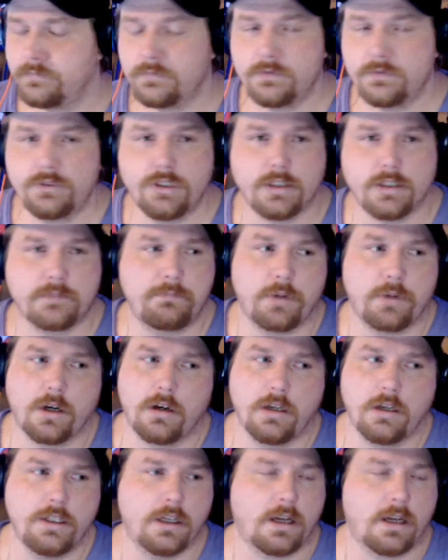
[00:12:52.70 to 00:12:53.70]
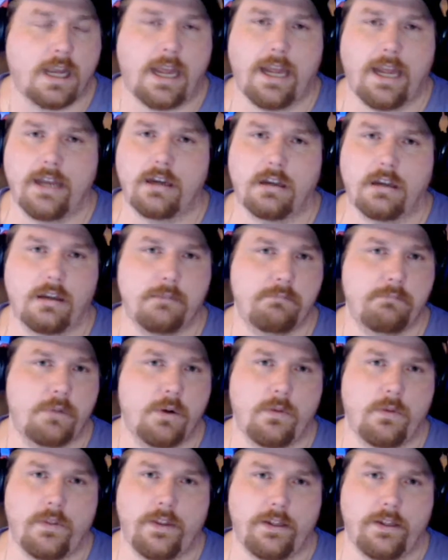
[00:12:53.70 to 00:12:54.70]
just burning your candle at
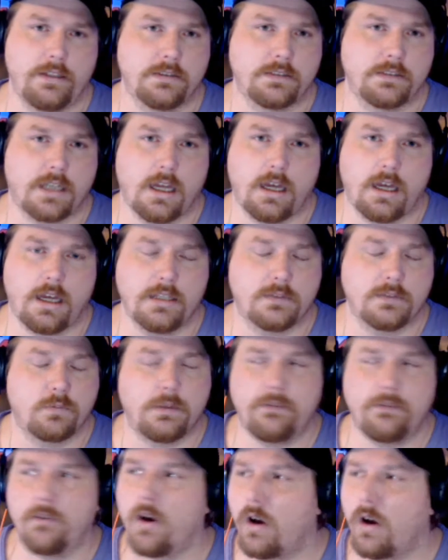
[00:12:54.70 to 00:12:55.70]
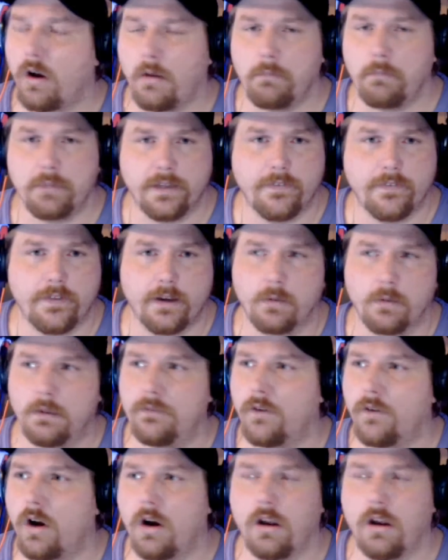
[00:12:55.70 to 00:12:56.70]
both ends, guys. We've all been there.
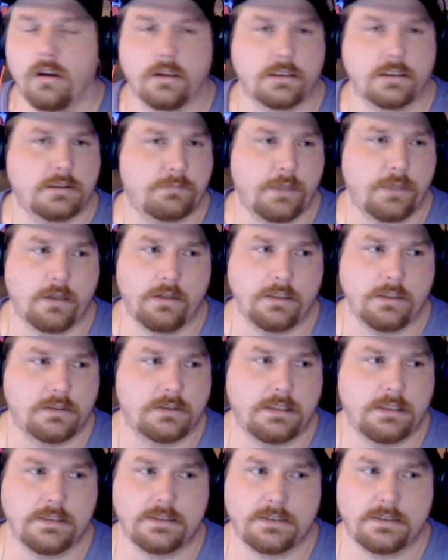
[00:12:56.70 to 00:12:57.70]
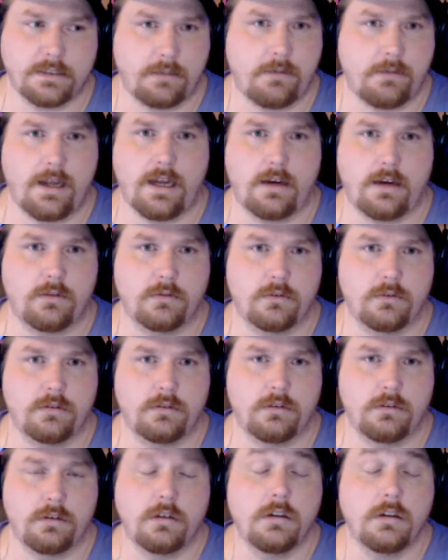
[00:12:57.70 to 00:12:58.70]
We've all experienced it somehow.
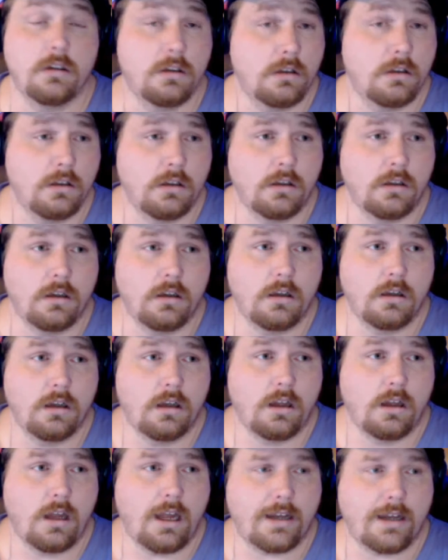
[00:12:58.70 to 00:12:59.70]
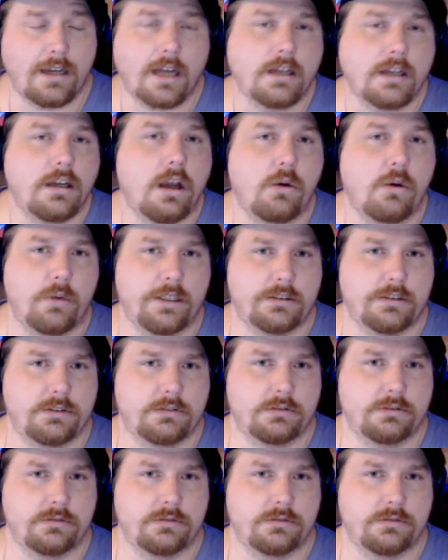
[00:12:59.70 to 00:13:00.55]
And I know it.